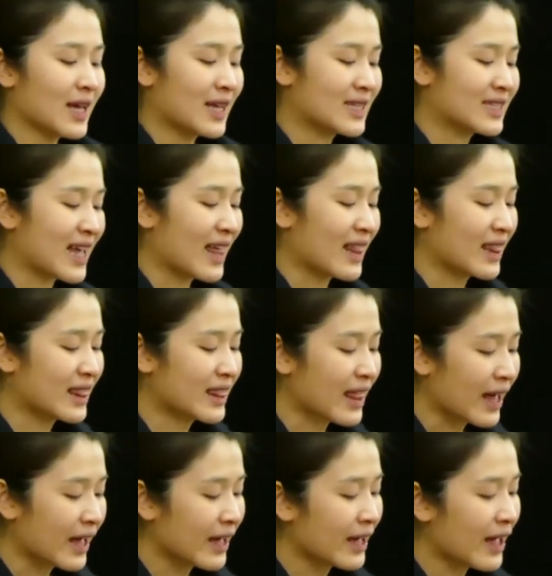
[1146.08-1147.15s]
is that
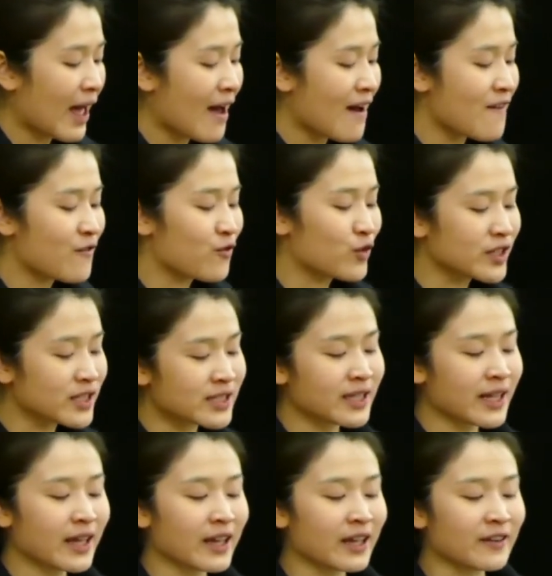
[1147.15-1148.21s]
they have
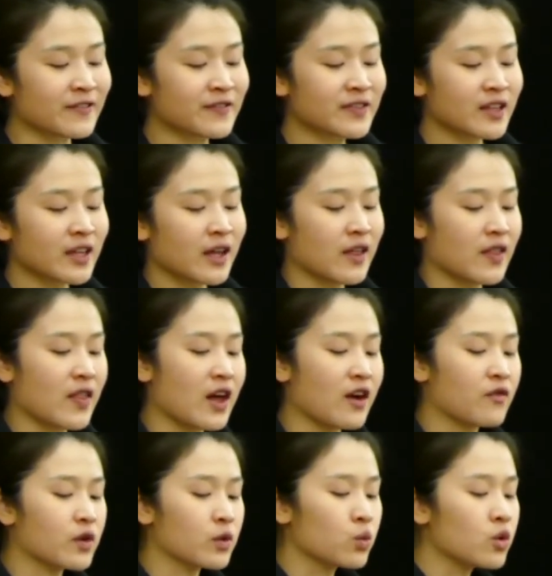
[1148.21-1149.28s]
received
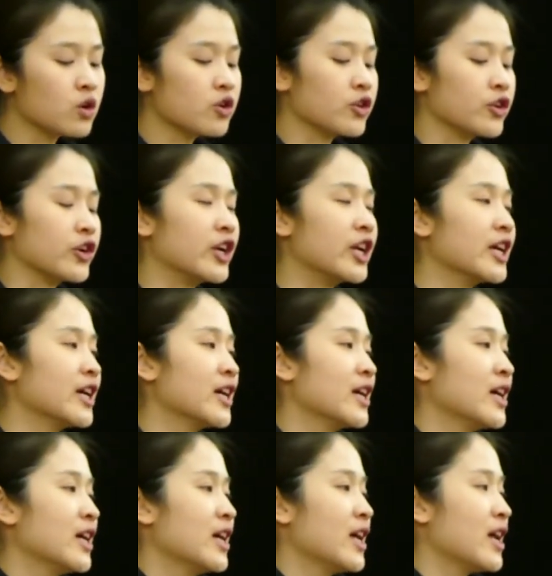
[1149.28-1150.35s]
their reward
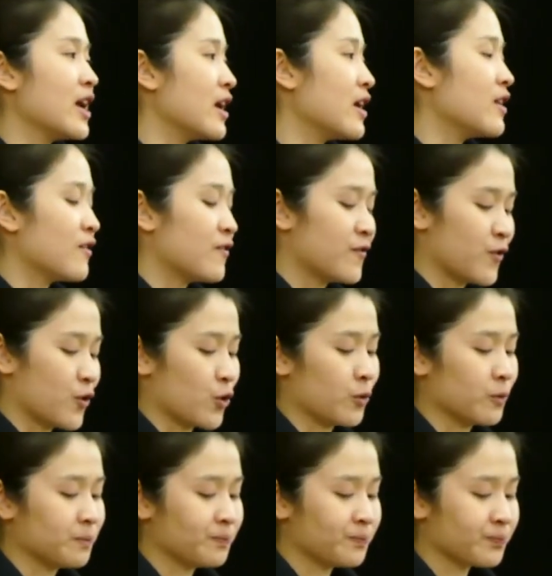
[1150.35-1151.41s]
in
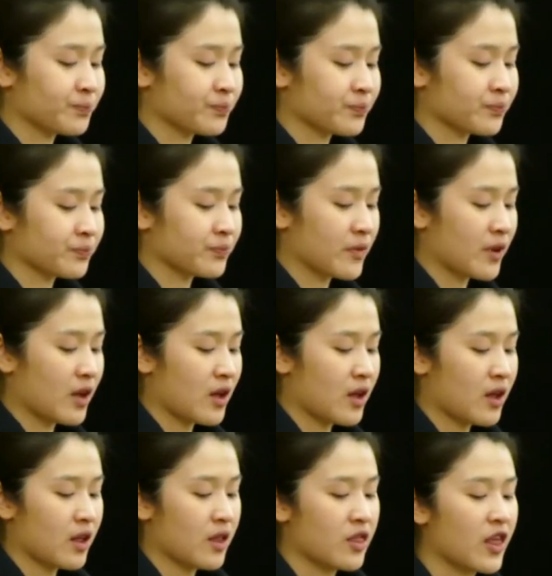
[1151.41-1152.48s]
full.
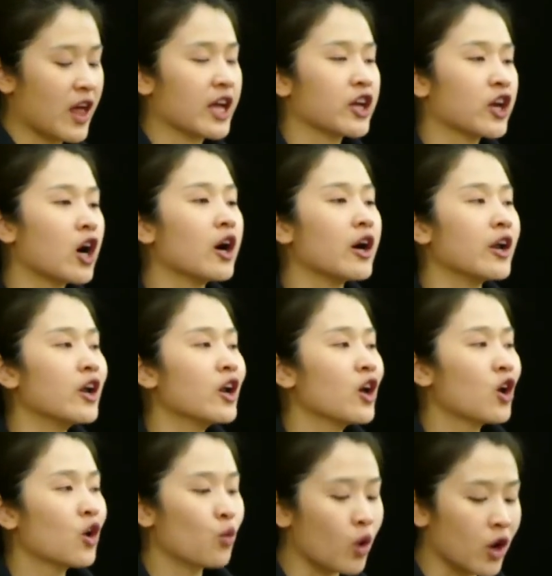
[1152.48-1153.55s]
They got
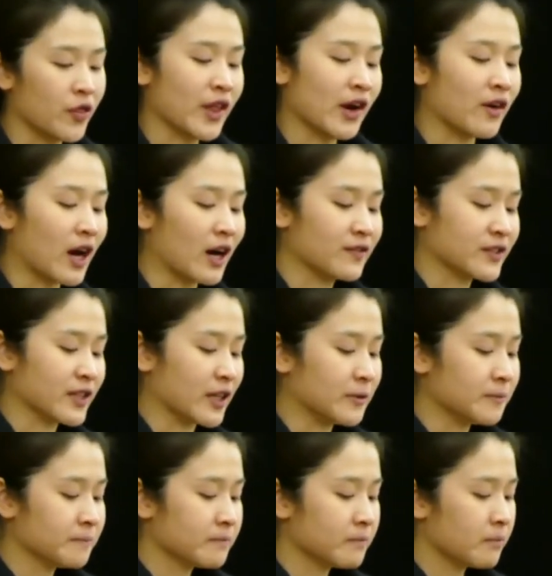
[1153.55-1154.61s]
what they're after,
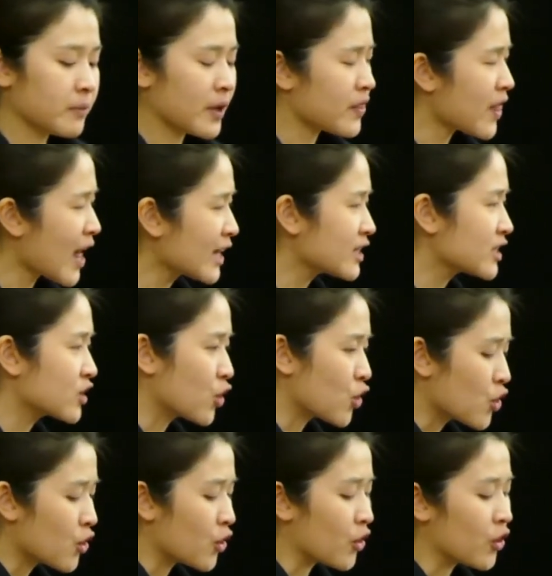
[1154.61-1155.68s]
but that's
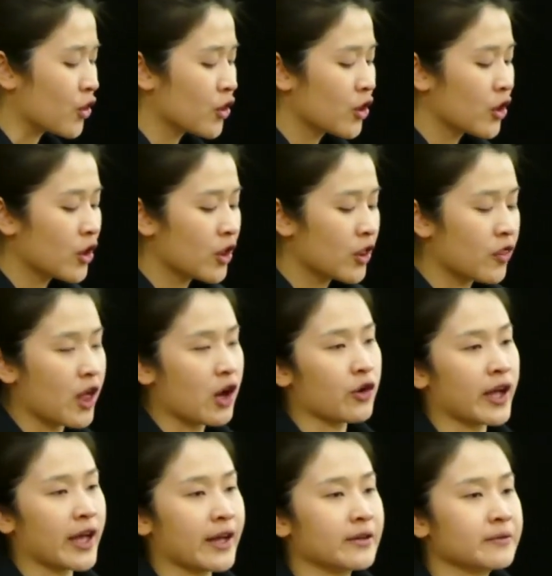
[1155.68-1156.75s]
all
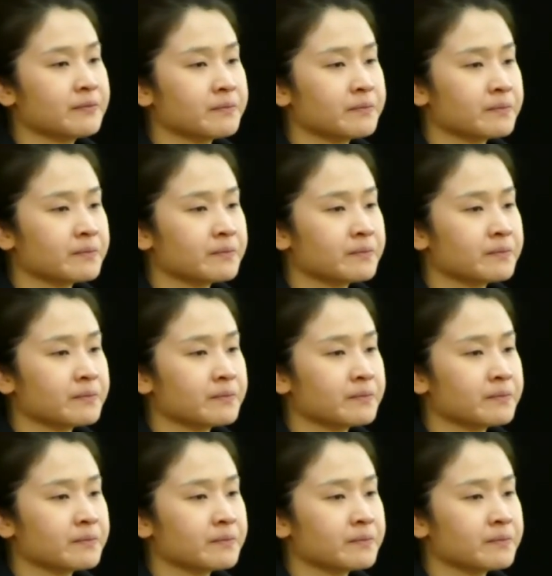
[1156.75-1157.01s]
they'll get.